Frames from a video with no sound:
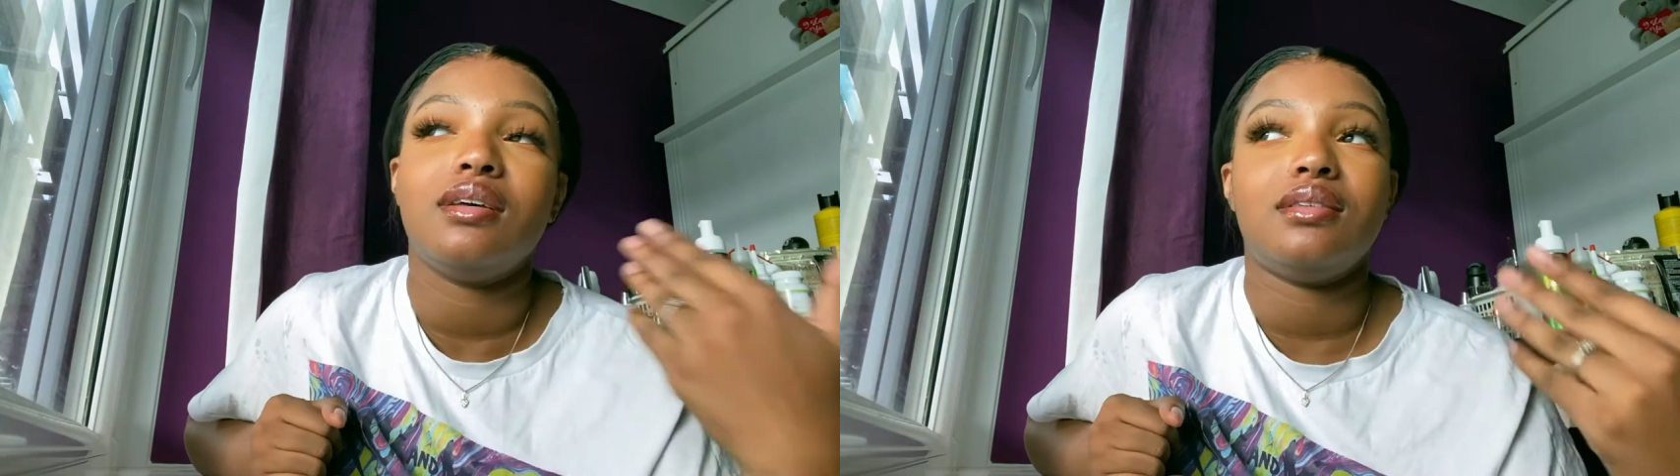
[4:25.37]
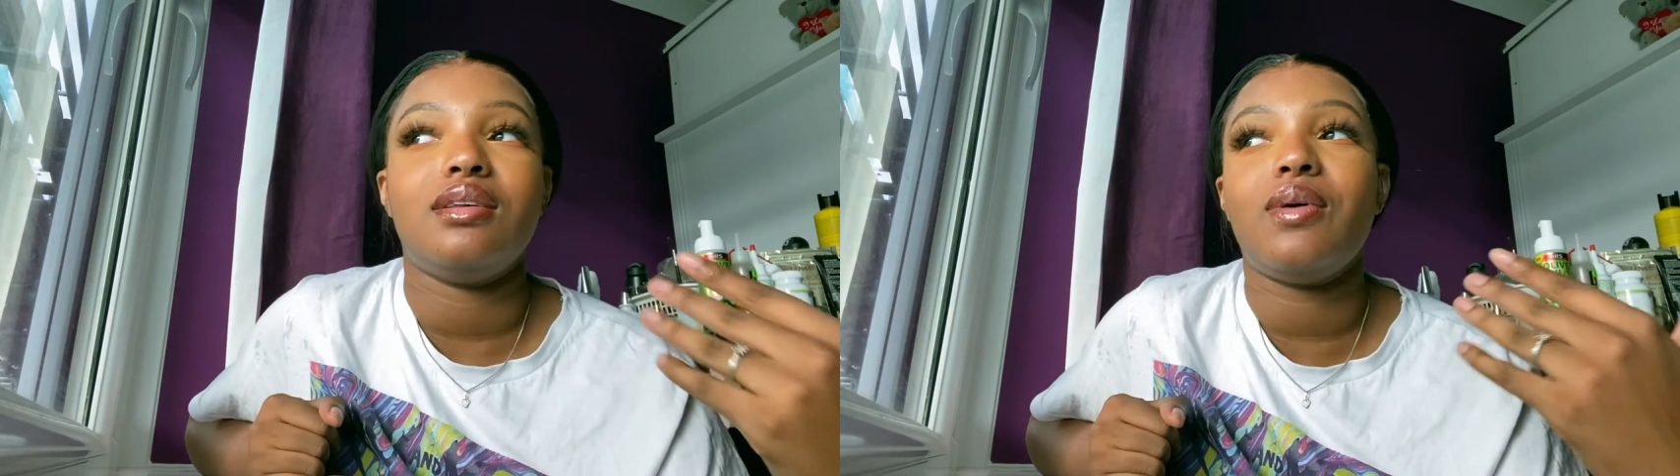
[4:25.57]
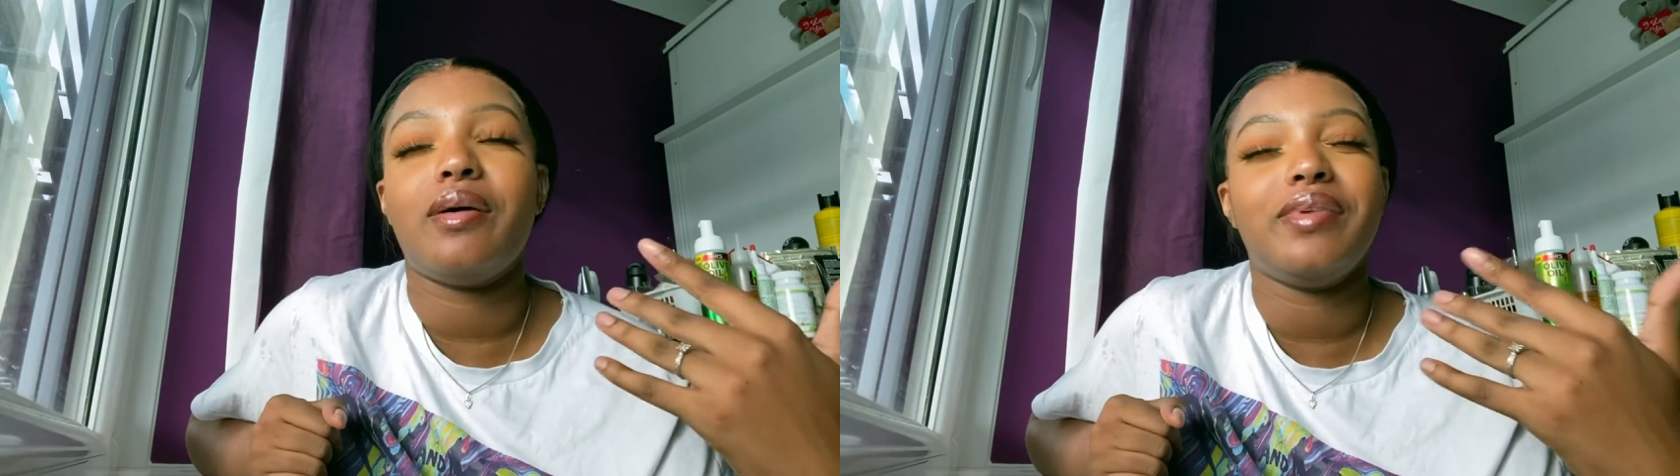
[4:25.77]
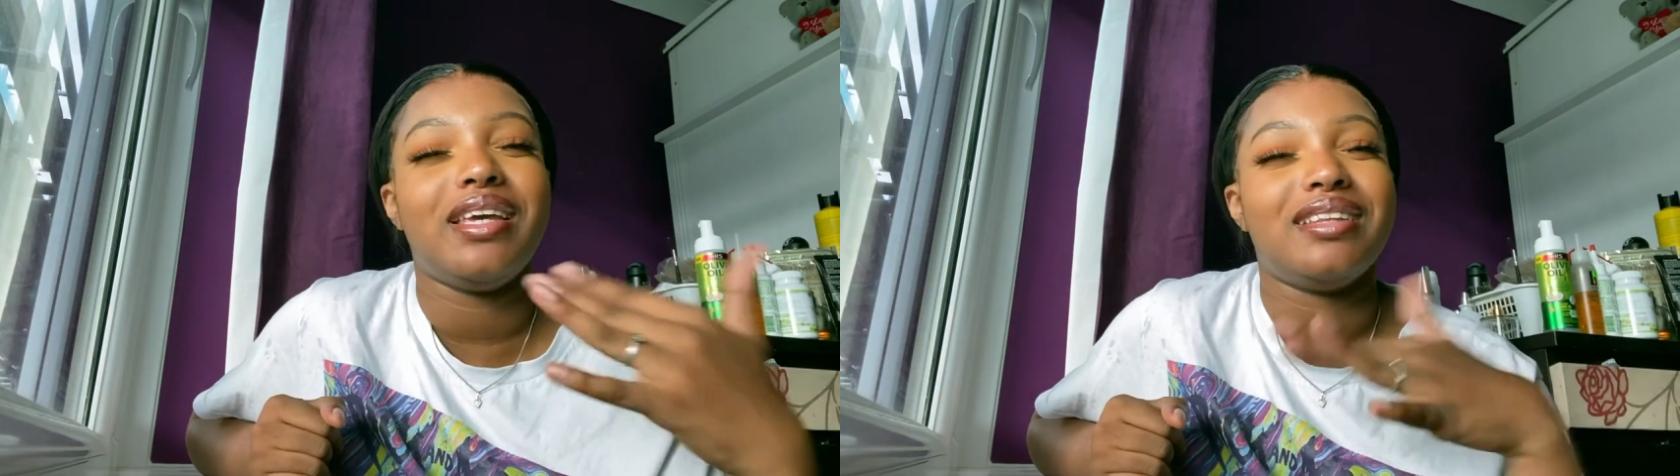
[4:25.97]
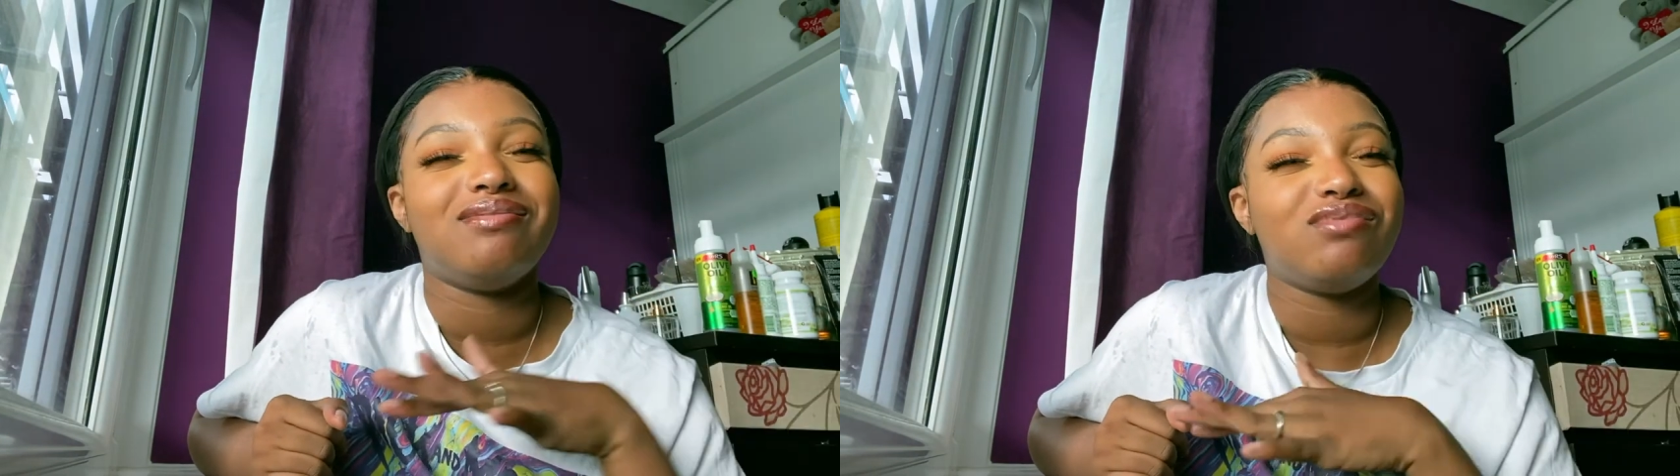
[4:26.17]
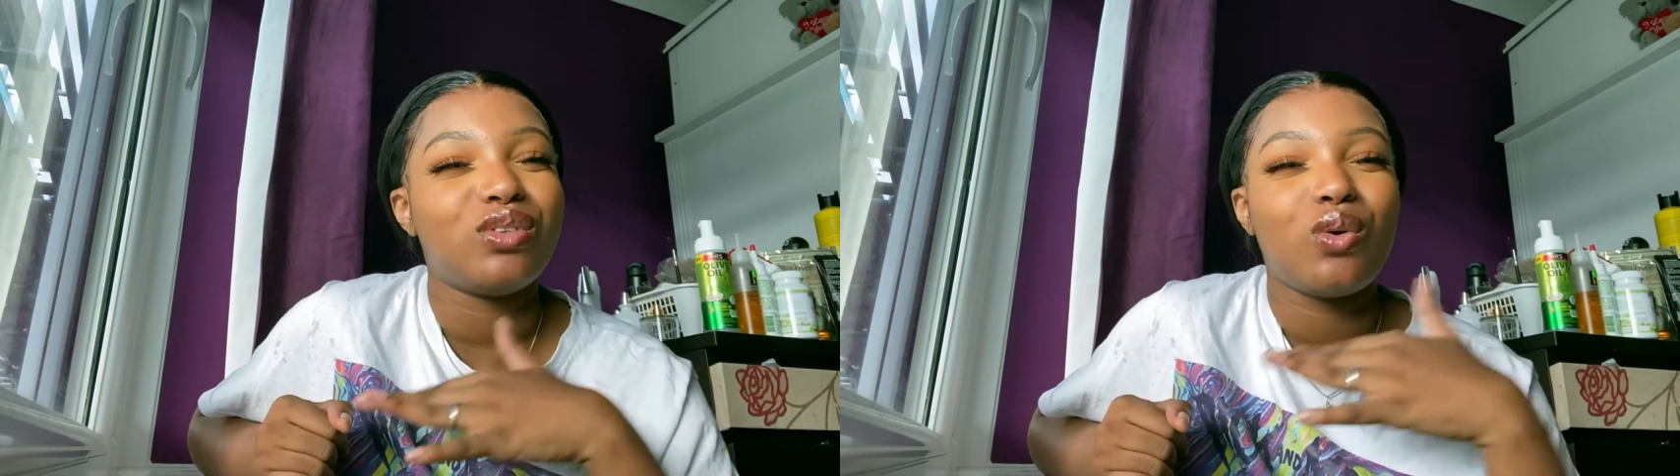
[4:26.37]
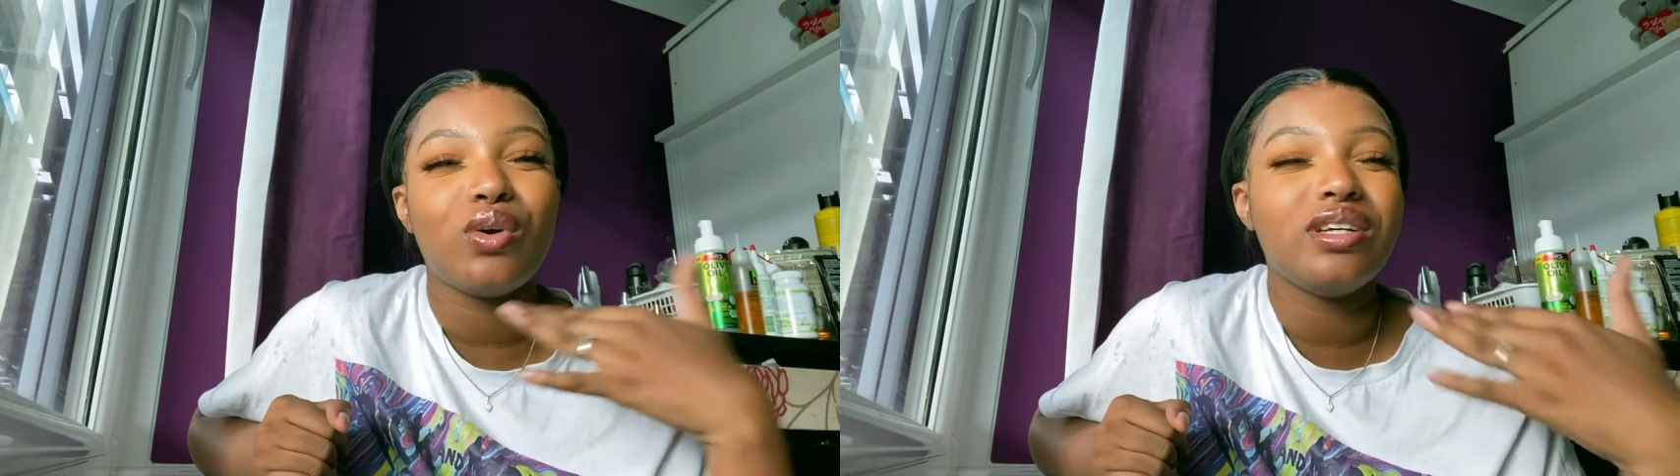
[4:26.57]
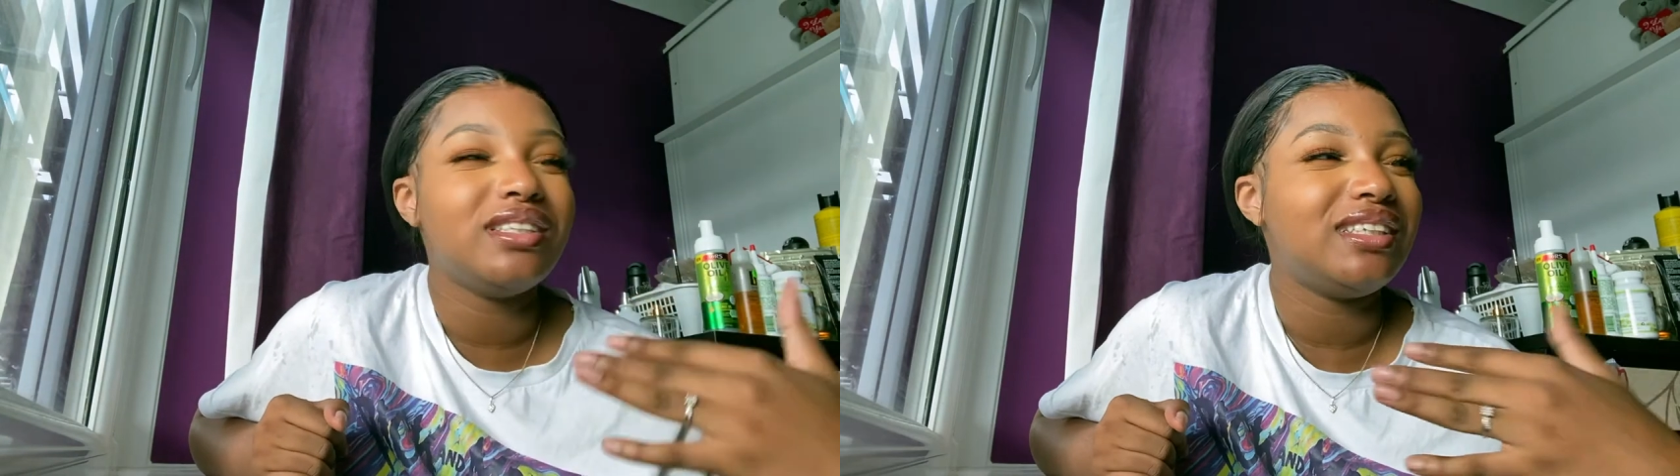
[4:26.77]
See what I mean?
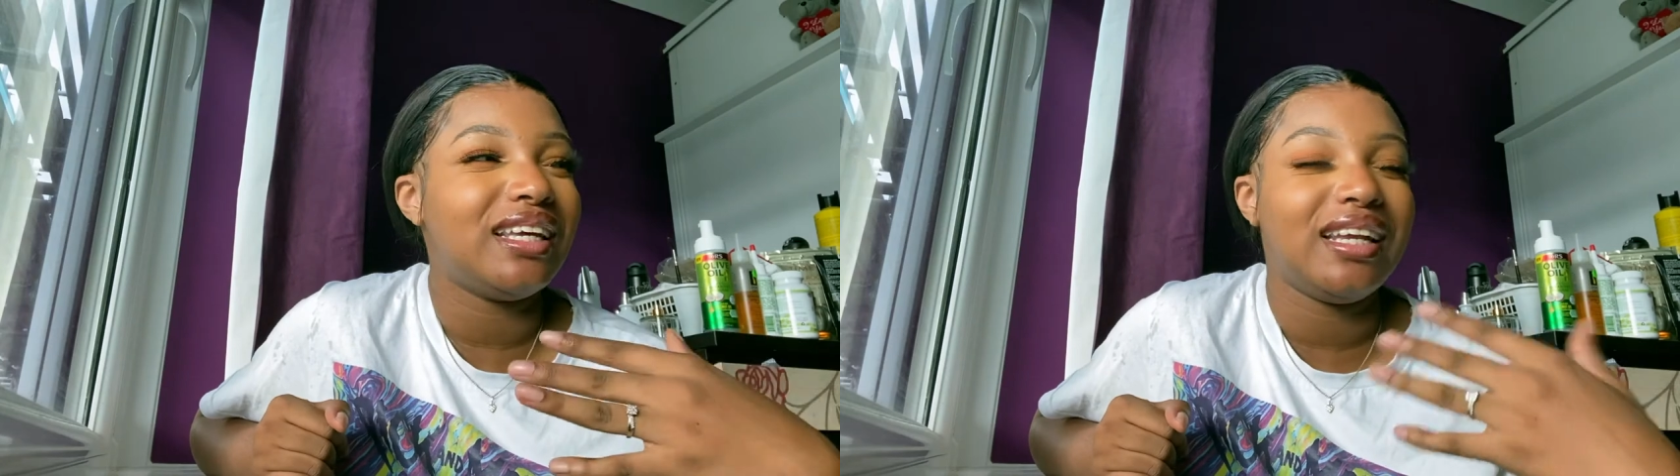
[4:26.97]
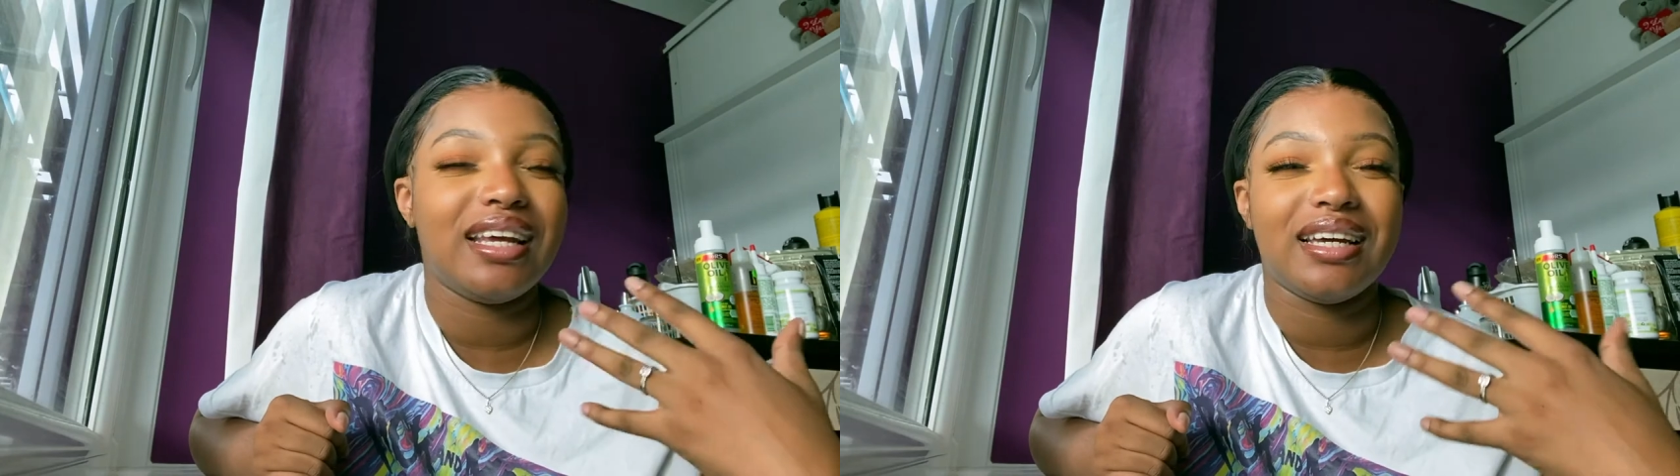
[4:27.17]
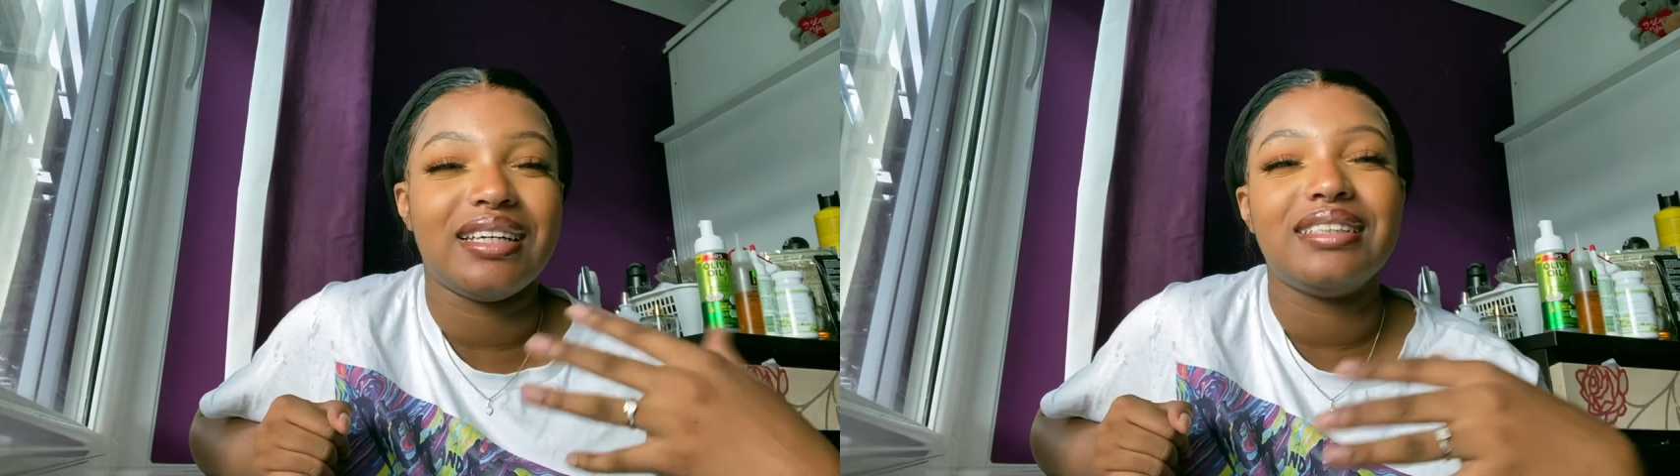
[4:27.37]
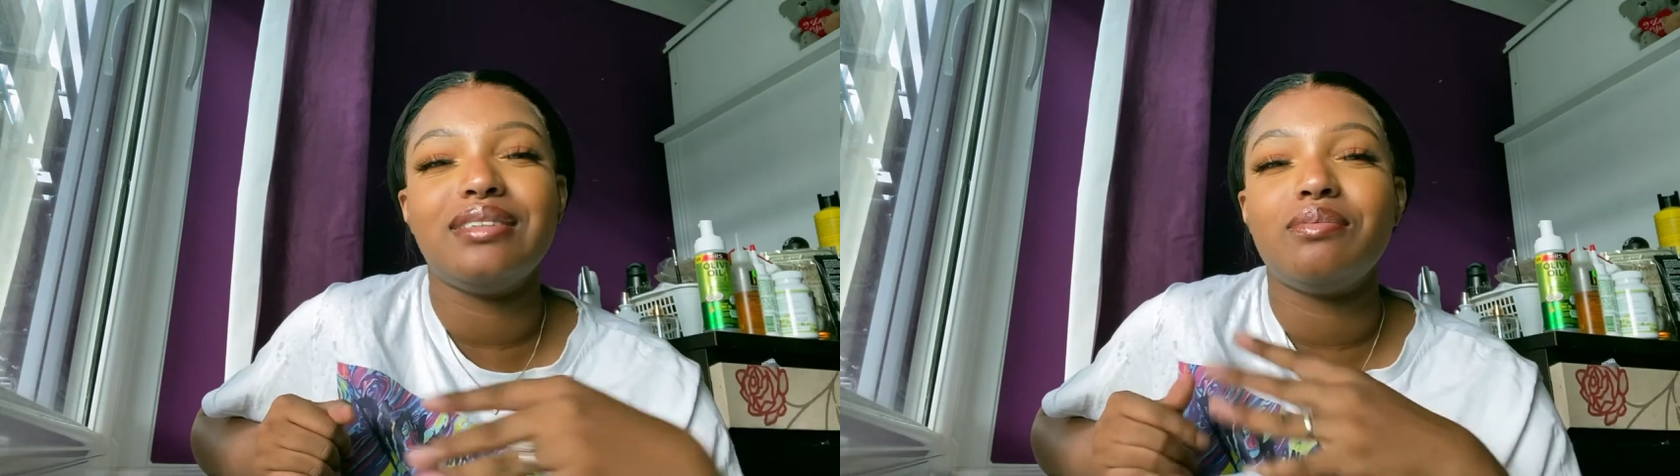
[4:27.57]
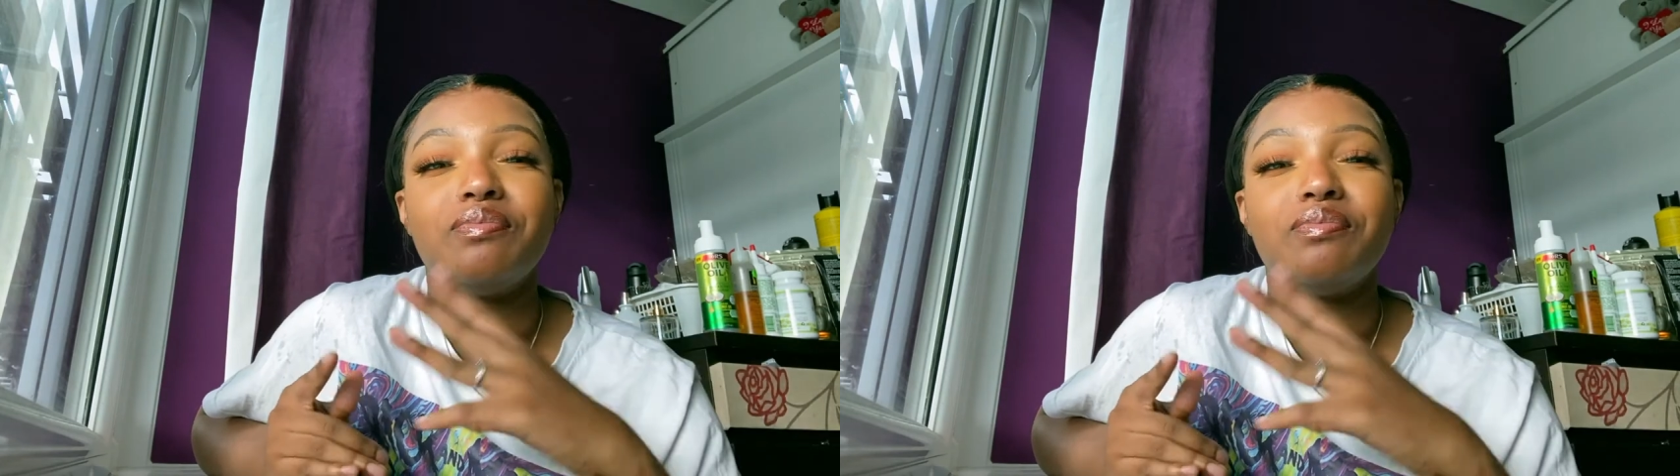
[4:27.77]
Quarantine, yeah,